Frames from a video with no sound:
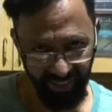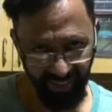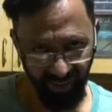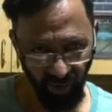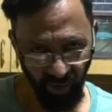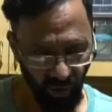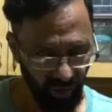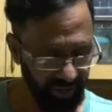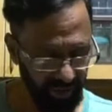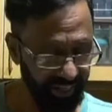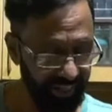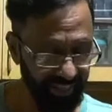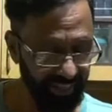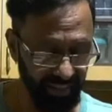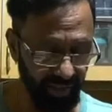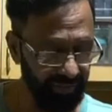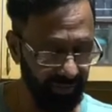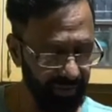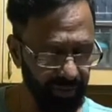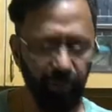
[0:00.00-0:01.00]
or 8
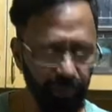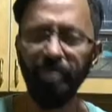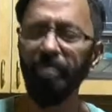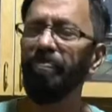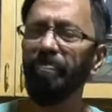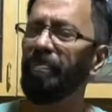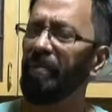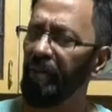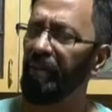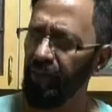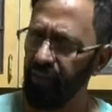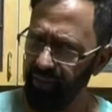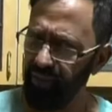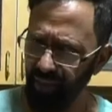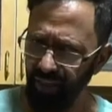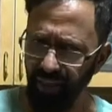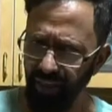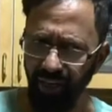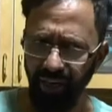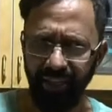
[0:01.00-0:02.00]
hours.
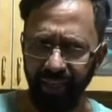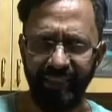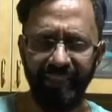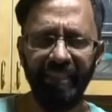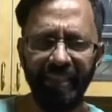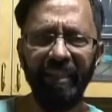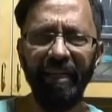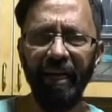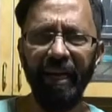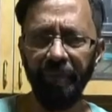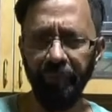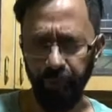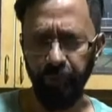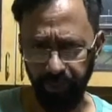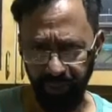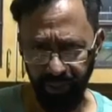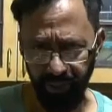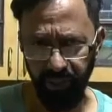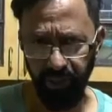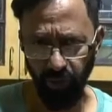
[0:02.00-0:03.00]
Ideally, I would be
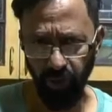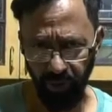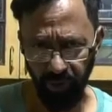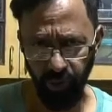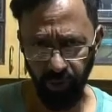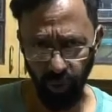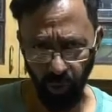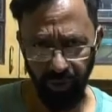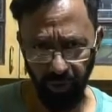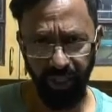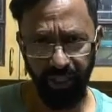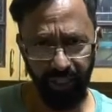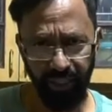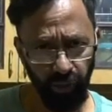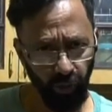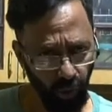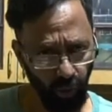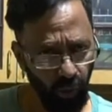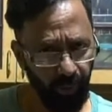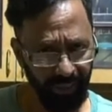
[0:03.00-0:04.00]
soaking it
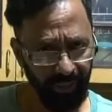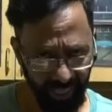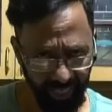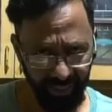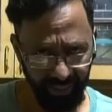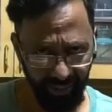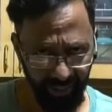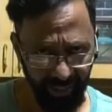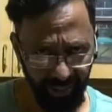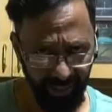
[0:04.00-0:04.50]
overnight.